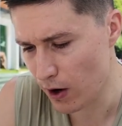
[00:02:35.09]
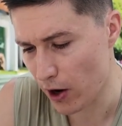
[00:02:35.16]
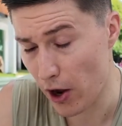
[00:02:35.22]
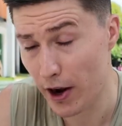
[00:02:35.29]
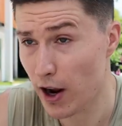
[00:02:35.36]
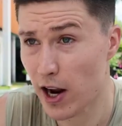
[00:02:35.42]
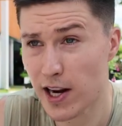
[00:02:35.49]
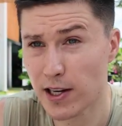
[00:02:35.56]

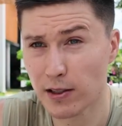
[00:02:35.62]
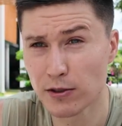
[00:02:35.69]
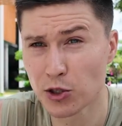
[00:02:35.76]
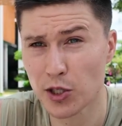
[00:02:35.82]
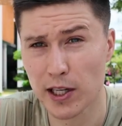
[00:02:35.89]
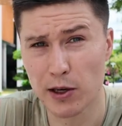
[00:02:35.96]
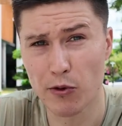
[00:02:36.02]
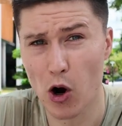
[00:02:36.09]
I eat
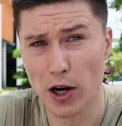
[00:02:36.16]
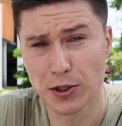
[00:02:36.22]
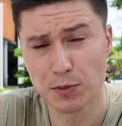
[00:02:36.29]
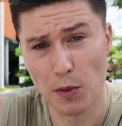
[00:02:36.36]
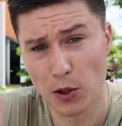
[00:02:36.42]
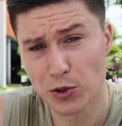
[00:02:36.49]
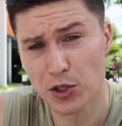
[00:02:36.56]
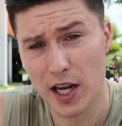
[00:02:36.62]
sticky
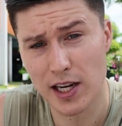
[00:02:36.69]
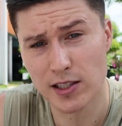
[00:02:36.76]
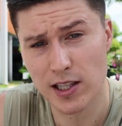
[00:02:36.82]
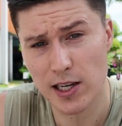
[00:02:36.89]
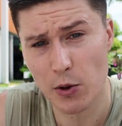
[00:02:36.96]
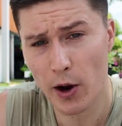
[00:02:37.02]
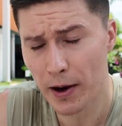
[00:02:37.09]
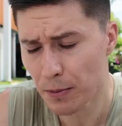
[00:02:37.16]
rice most days
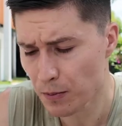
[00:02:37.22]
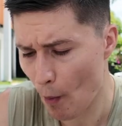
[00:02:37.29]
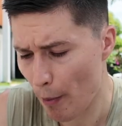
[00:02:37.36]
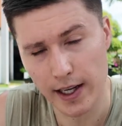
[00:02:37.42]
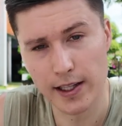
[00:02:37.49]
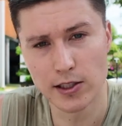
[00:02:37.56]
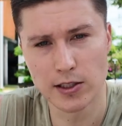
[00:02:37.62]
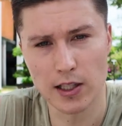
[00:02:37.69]
anyway.
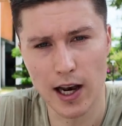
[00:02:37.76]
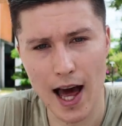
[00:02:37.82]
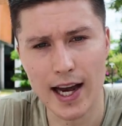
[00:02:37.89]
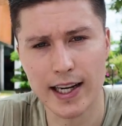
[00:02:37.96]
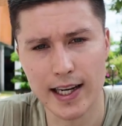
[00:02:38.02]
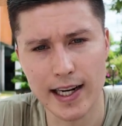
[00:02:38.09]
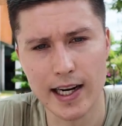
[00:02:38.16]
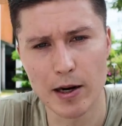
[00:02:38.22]
It is
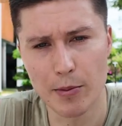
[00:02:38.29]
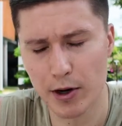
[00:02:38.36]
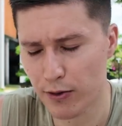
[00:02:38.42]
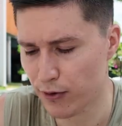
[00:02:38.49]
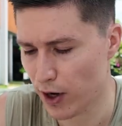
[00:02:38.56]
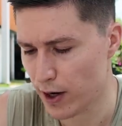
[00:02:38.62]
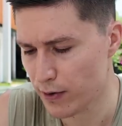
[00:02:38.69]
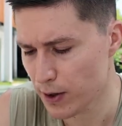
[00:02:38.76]
lacking in a bit
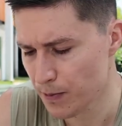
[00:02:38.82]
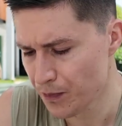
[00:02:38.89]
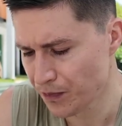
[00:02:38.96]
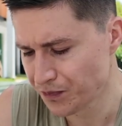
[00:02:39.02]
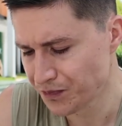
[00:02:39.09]
of flavor.